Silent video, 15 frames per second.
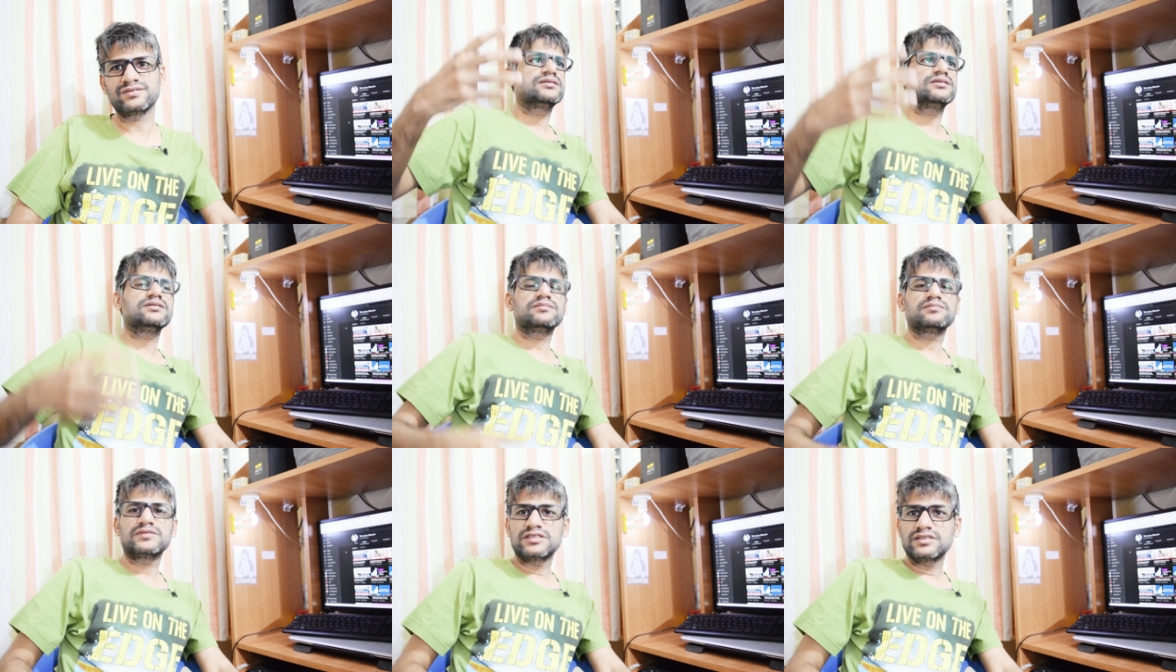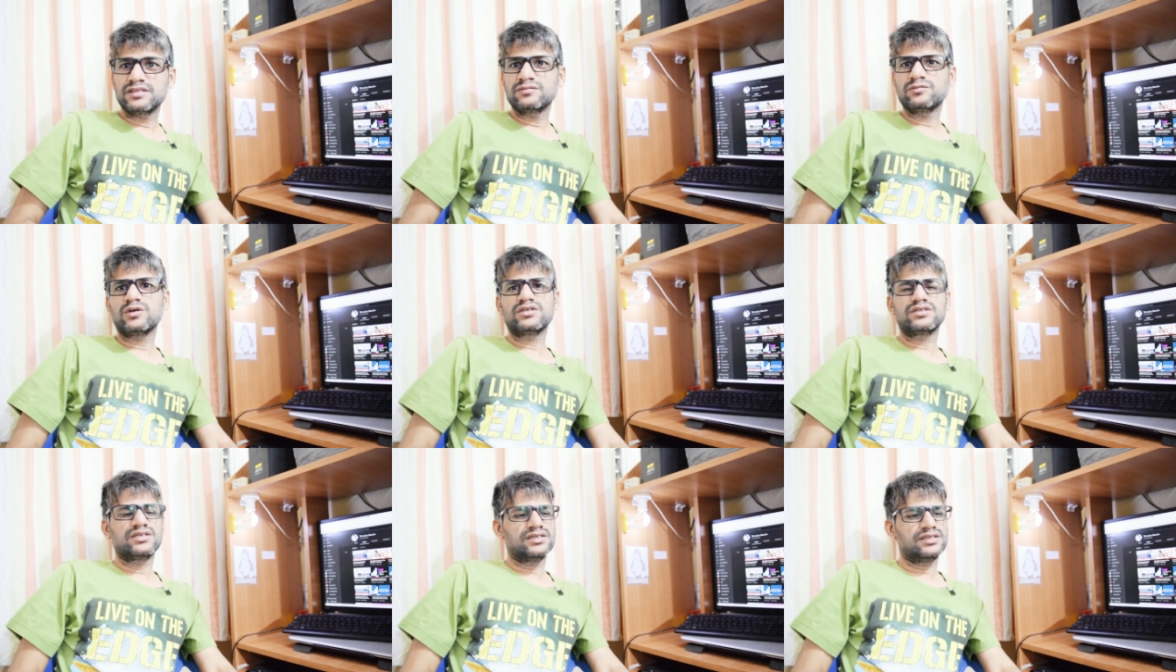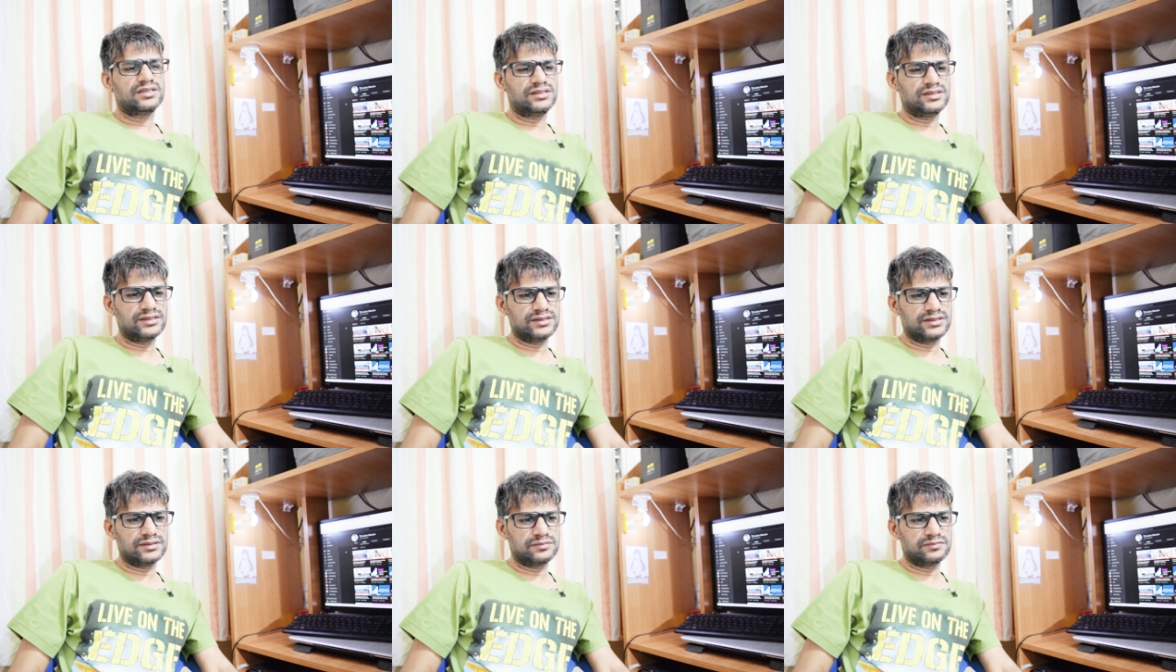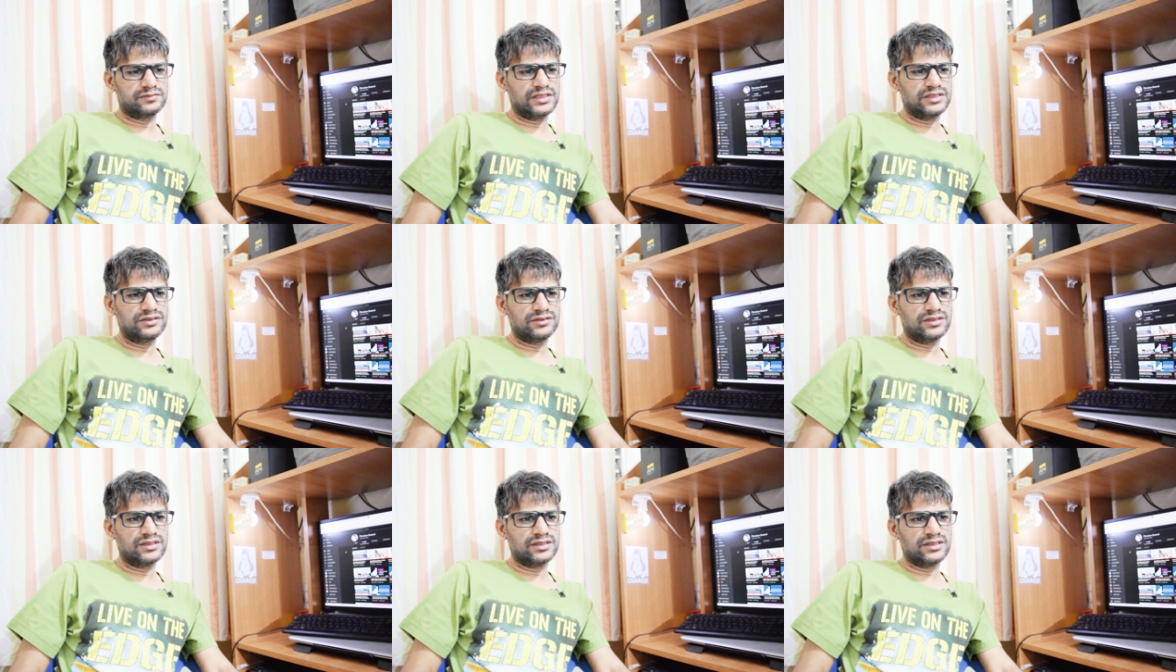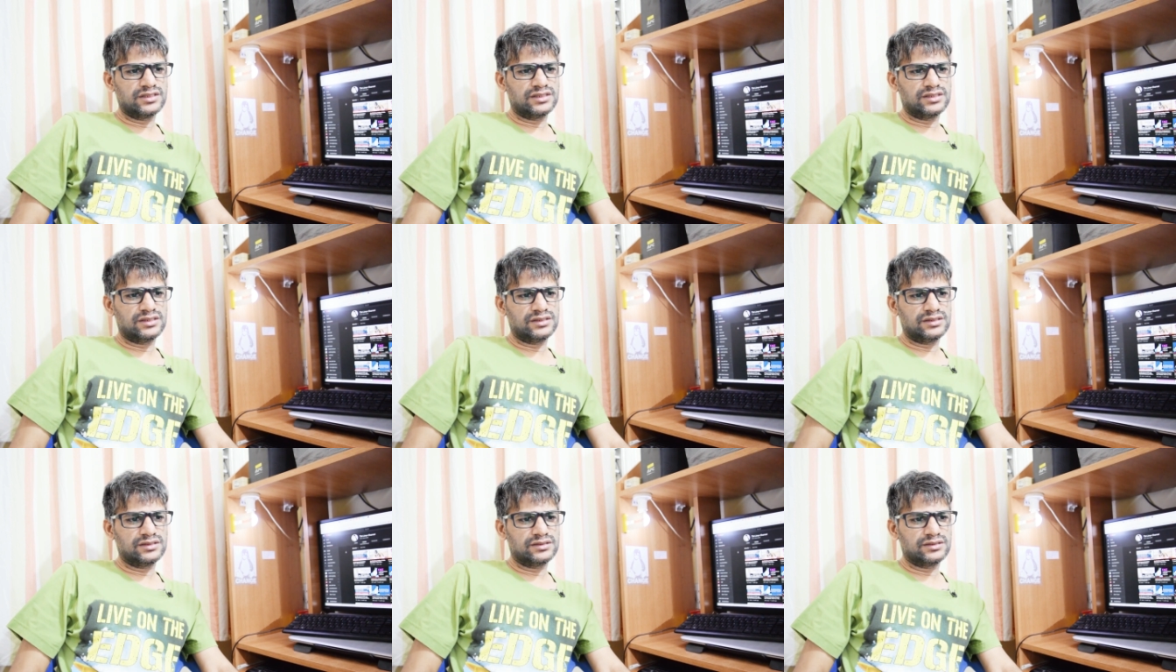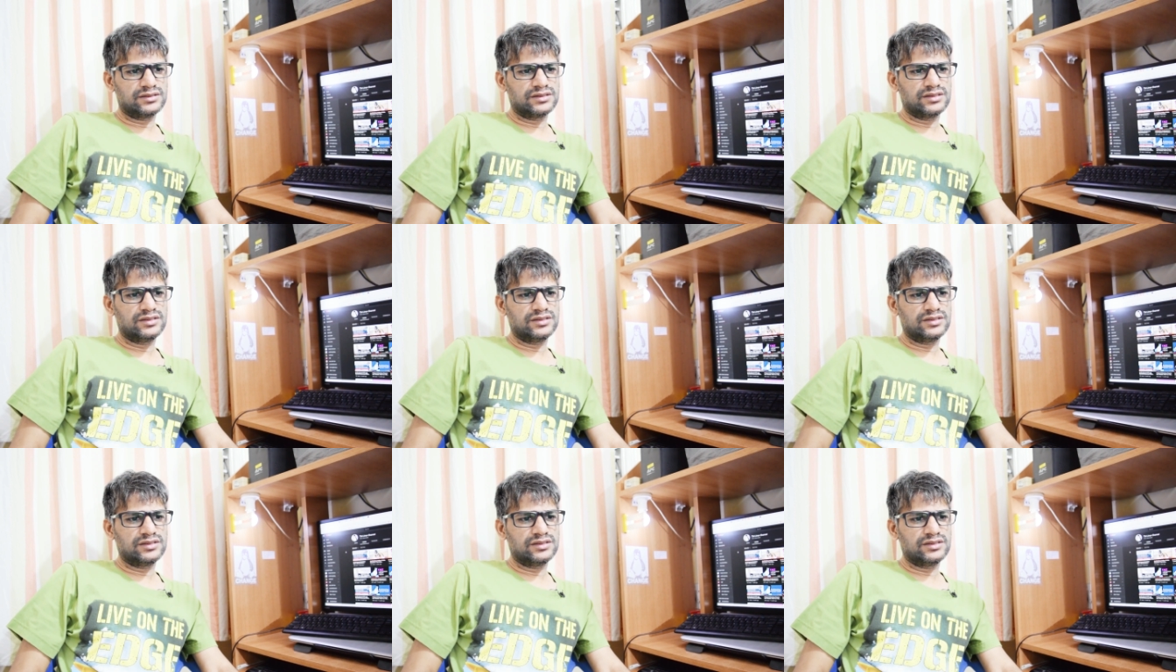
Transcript: So this is what uh, when you are uh,